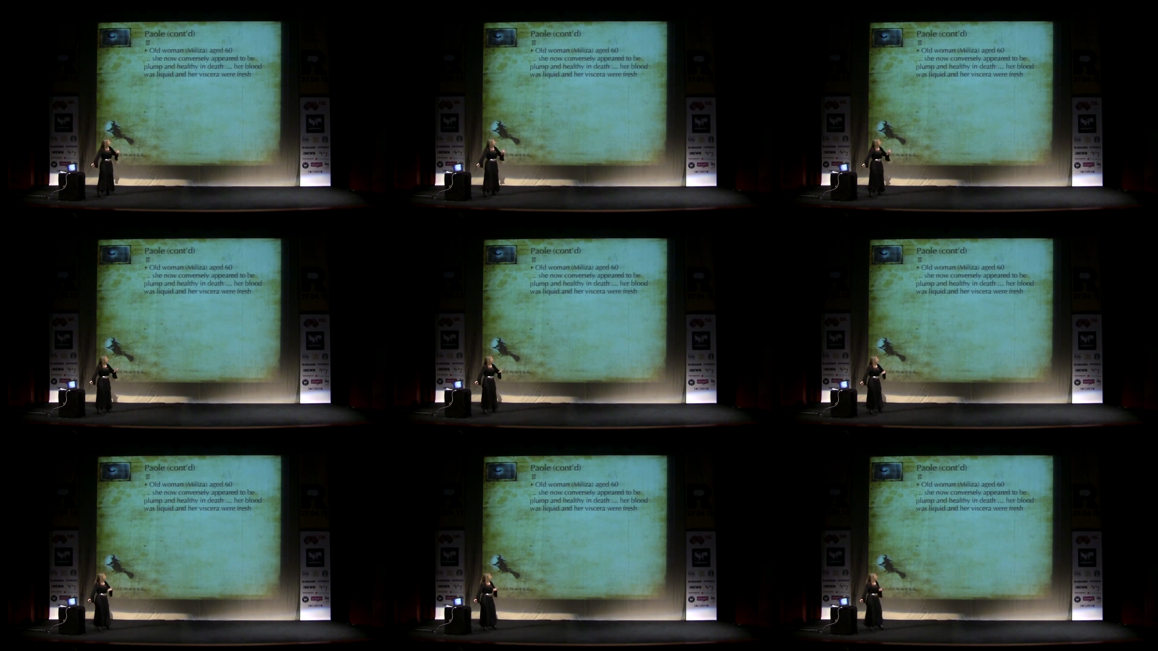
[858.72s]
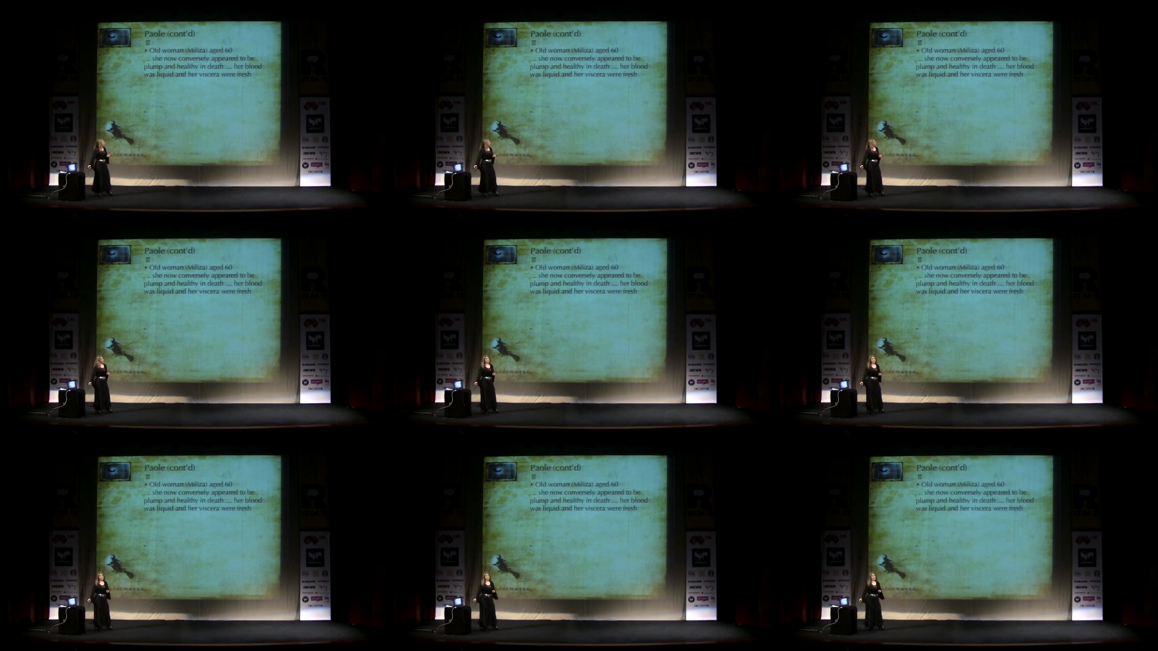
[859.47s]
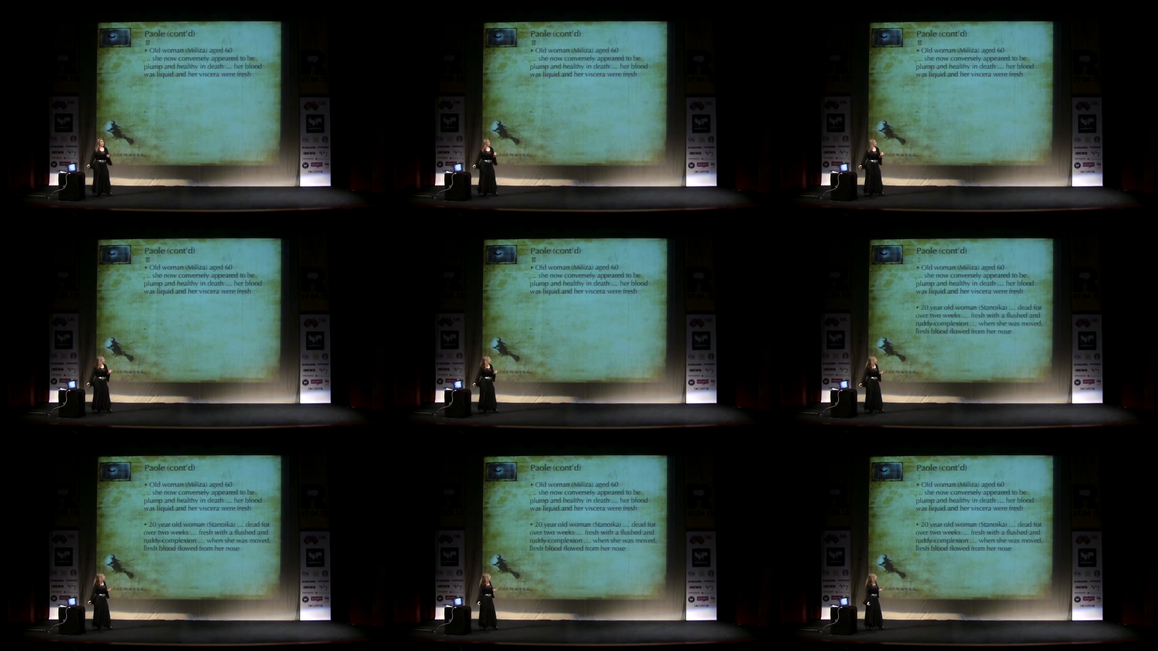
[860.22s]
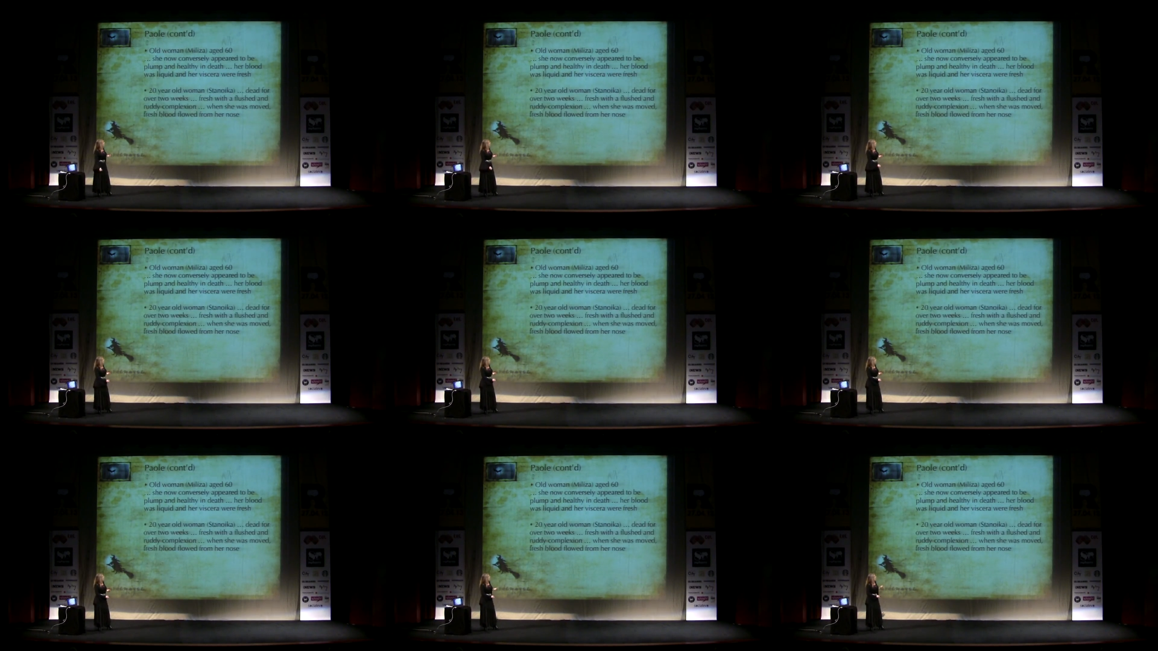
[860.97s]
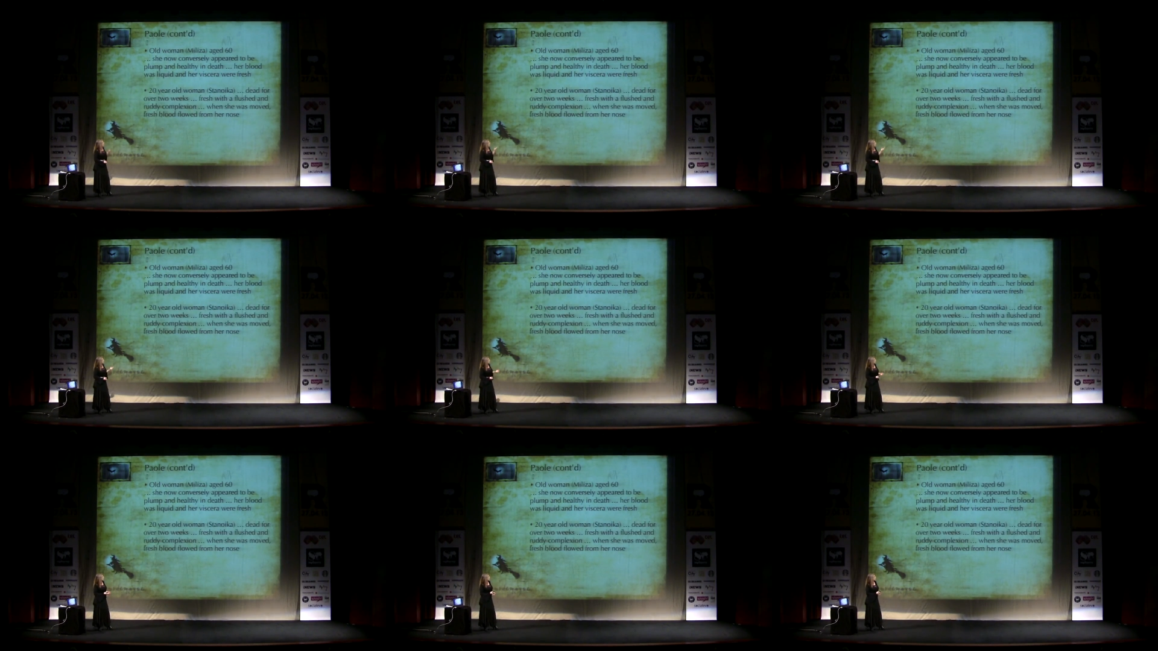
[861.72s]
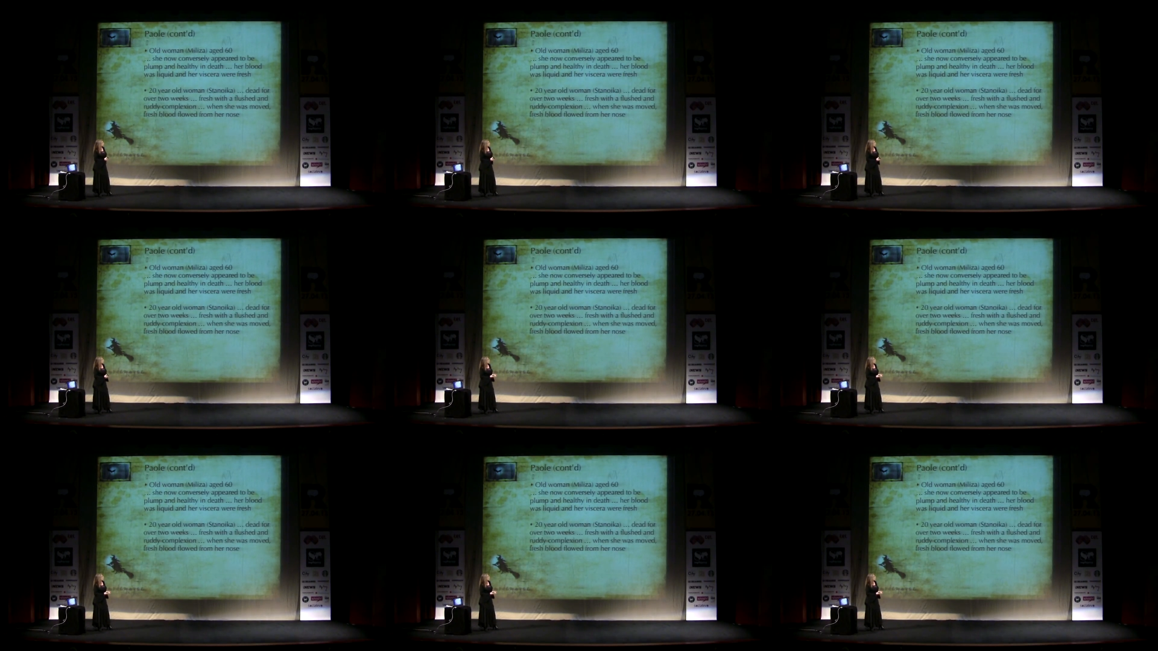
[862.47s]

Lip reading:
[unreadable: no face in view]